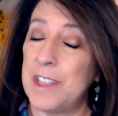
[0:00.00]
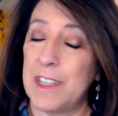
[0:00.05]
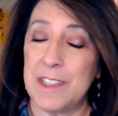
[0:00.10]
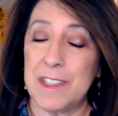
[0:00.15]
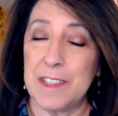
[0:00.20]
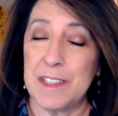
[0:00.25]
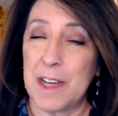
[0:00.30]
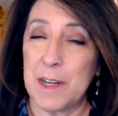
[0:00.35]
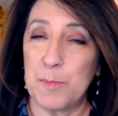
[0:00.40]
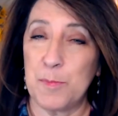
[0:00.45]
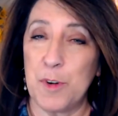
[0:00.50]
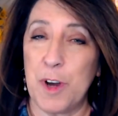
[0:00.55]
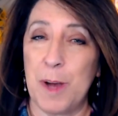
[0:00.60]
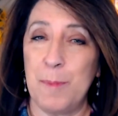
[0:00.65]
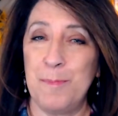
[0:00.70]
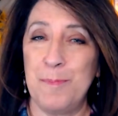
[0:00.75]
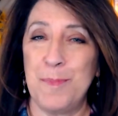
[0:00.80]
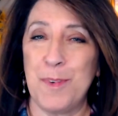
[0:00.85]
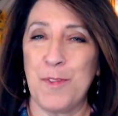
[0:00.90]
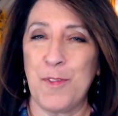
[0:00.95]
That's not a
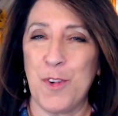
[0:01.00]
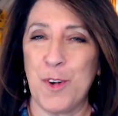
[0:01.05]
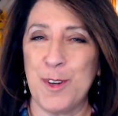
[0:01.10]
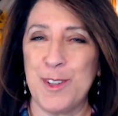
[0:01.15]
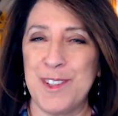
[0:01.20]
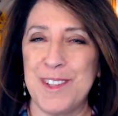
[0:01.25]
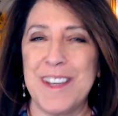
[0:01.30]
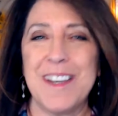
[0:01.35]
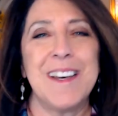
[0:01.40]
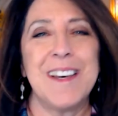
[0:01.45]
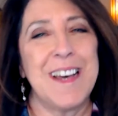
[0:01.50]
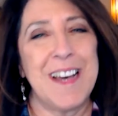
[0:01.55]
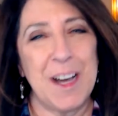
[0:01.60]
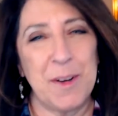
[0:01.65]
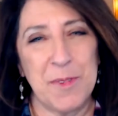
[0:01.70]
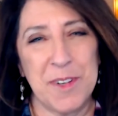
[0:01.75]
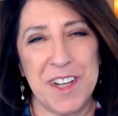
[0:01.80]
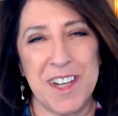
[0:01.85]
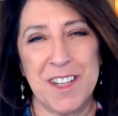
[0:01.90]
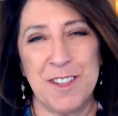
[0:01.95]
problem. But first,
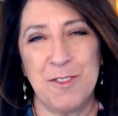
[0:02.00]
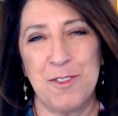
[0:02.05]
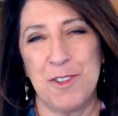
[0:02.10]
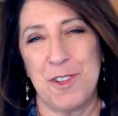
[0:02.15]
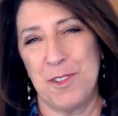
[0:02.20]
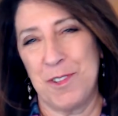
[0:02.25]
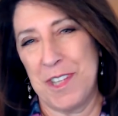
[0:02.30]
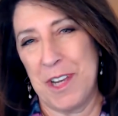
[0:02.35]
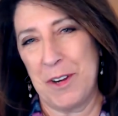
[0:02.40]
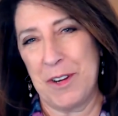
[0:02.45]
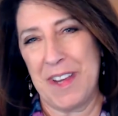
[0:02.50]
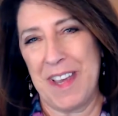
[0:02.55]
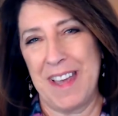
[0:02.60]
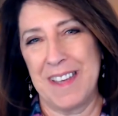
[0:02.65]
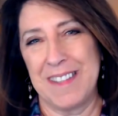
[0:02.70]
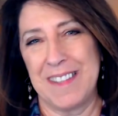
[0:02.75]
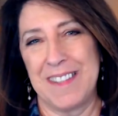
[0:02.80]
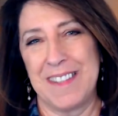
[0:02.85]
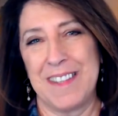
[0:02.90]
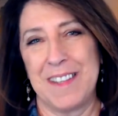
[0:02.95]
I want to introduce our
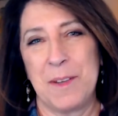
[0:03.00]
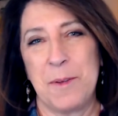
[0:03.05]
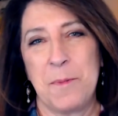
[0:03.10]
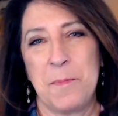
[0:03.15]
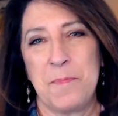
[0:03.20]
guests.